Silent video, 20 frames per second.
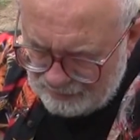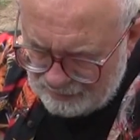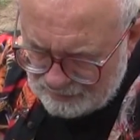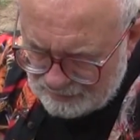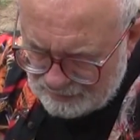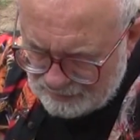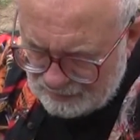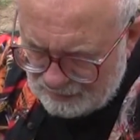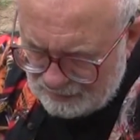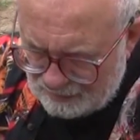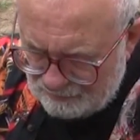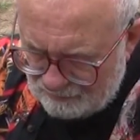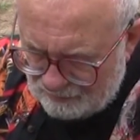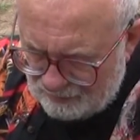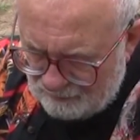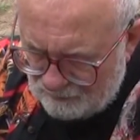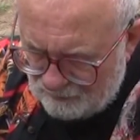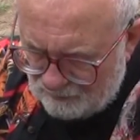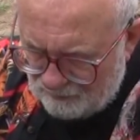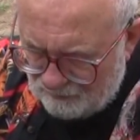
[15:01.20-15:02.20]
So
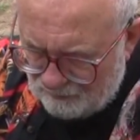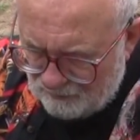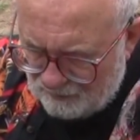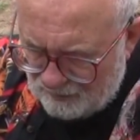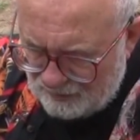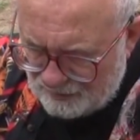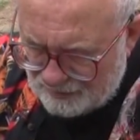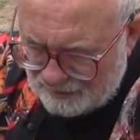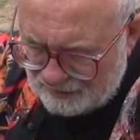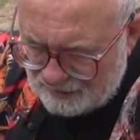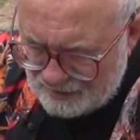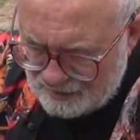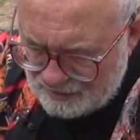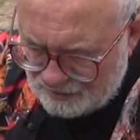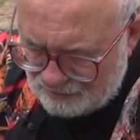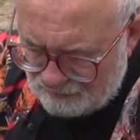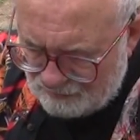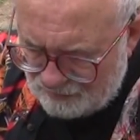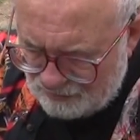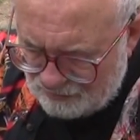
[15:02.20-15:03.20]
as a
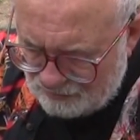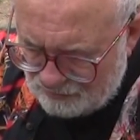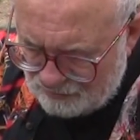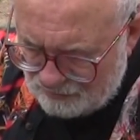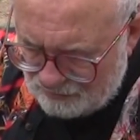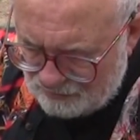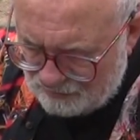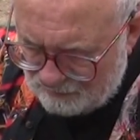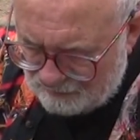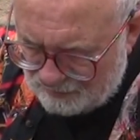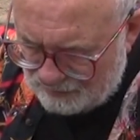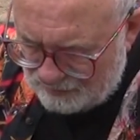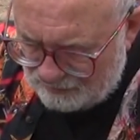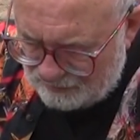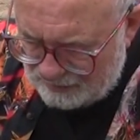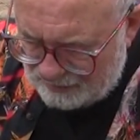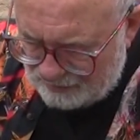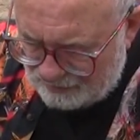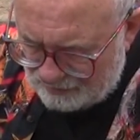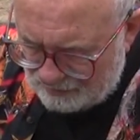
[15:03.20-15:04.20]
last resort, I'm going to
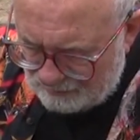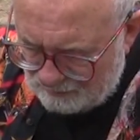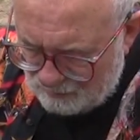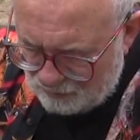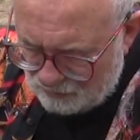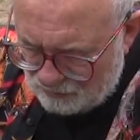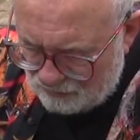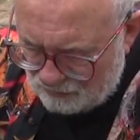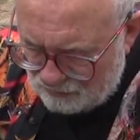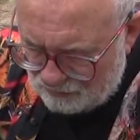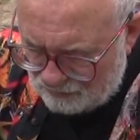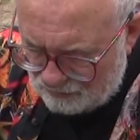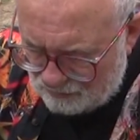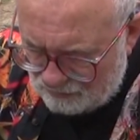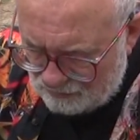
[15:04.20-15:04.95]
add some more